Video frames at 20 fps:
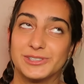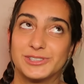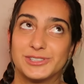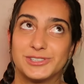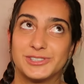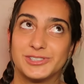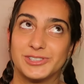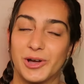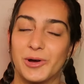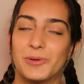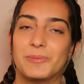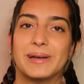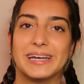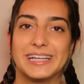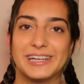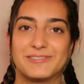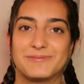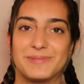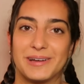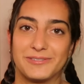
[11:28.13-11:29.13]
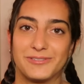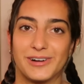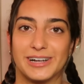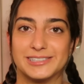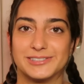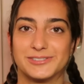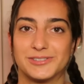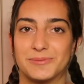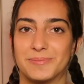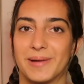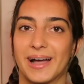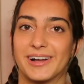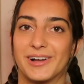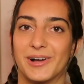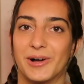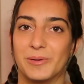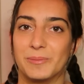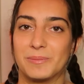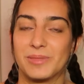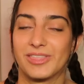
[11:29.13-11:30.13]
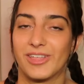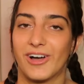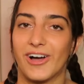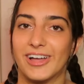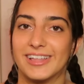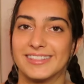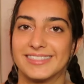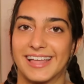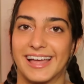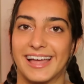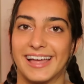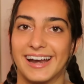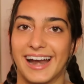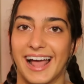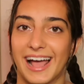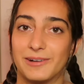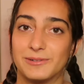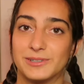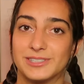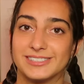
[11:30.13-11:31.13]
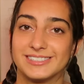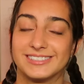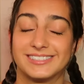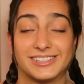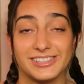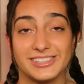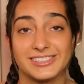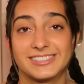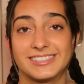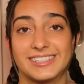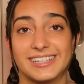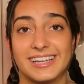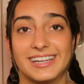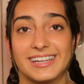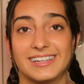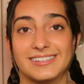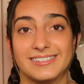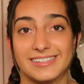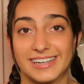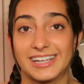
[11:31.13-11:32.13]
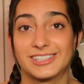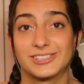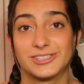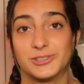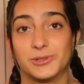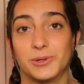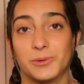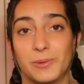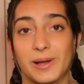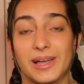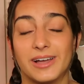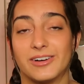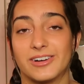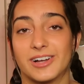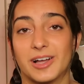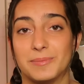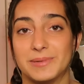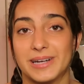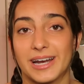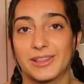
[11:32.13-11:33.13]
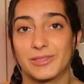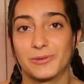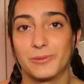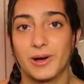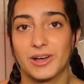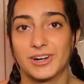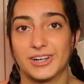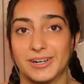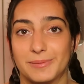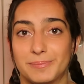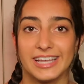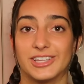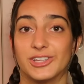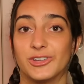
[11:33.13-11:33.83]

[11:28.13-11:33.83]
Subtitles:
so many of my friends from back home thought that I was seriously next to a whale coming out of the water.